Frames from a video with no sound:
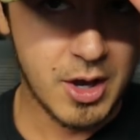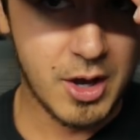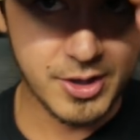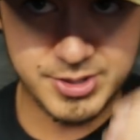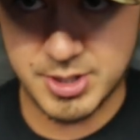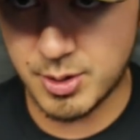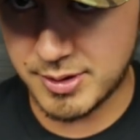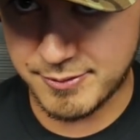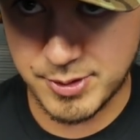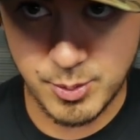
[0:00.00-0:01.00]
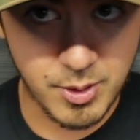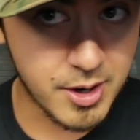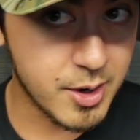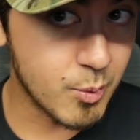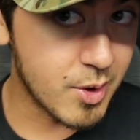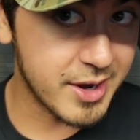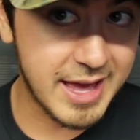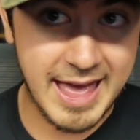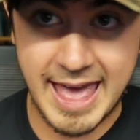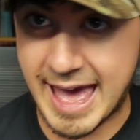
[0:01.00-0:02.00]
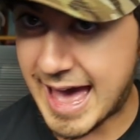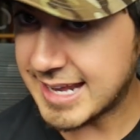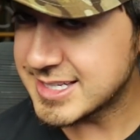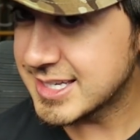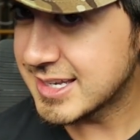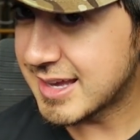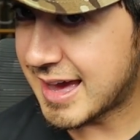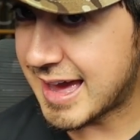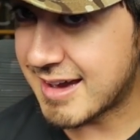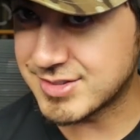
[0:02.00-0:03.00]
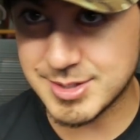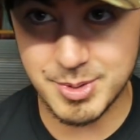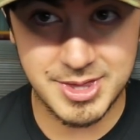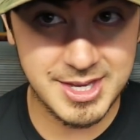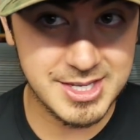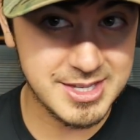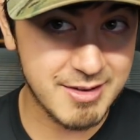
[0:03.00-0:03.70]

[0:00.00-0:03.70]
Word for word: Also, if you are want a hat, I have some of these.